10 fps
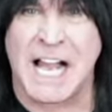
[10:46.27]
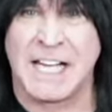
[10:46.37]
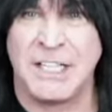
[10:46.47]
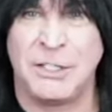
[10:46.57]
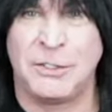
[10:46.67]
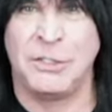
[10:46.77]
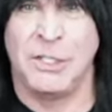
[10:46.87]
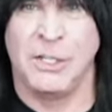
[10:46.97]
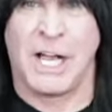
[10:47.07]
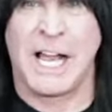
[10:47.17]
I hear
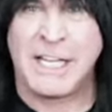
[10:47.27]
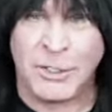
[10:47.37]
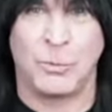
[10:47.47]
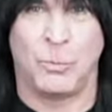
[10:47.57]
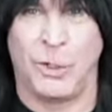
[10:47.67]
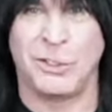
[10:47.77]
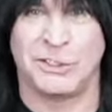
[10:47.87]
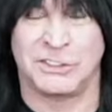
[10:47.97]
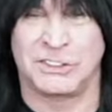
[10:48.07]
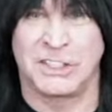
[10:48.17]

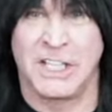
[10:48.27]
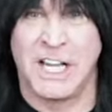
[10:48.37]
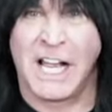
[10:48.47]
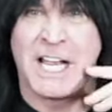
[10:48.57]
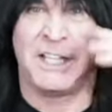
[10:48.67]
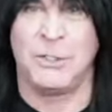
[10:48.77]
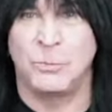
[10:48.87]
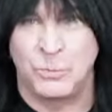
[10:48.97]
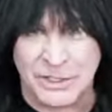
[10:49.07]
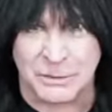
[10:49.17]
words. I hear
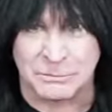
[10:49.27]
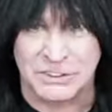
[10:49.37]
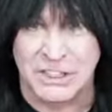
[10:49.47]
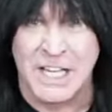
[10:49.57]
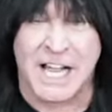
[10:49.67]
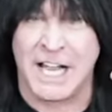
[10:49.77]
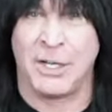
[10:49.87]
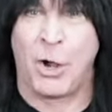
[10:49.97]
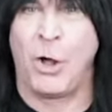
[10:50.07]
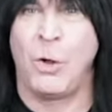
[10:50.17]
rhythms.
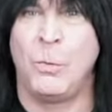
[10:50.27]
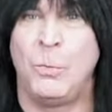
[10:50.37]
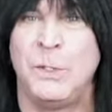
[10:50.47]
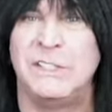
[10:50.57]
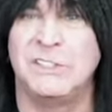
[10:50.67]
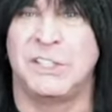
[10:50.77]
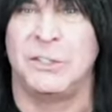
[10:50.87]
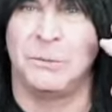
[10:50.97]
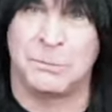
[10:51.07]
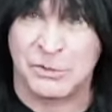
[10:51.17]
I always hear
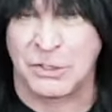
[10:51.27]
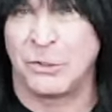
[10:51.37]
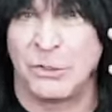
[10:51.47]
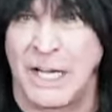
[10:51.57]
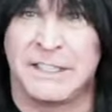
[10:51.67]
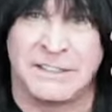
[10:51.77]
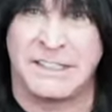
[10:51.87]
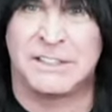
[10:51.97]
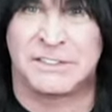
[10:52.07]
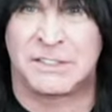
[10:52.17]
musical
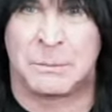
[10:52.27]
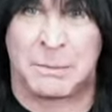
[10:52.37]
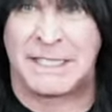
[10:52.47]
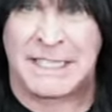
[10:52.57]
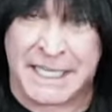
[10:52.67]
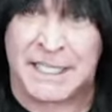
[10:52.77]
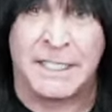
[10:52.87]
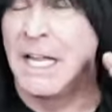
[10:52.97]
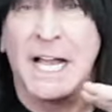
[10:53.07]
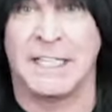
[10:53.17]
ideas in my head.
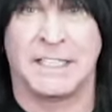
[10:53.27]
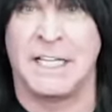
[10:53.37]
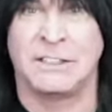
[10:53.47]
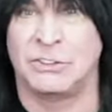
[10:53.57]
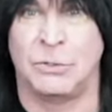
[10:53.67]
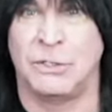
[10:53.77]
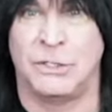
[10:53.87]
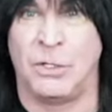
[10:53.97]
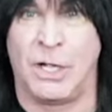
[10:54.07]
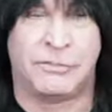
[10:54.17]
I cannot turn
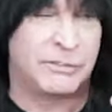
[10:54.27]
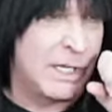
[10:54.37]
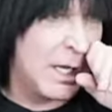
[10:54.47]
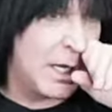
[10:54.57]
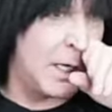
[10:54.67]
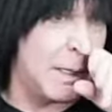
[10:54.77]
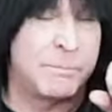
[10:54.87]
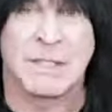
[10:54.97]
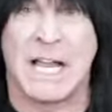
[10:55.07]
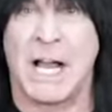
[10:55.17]
it off.
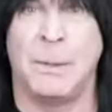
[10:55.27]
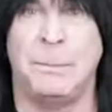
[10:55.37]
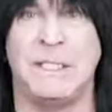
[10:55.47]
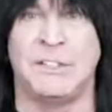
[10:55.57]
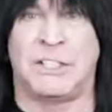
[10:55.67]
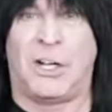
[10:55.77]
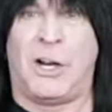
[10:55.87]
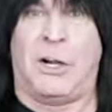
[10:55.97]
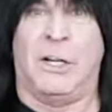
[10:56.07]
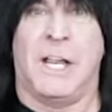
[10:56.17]
I'll be in the
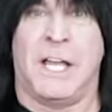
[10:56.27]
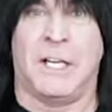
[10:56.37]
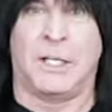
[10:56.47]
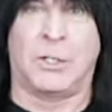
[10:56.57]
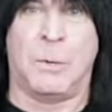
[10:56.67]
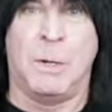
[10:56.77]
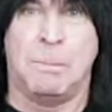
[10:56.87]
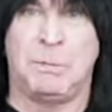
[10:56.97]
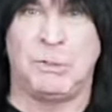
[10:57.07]
car and I'll go.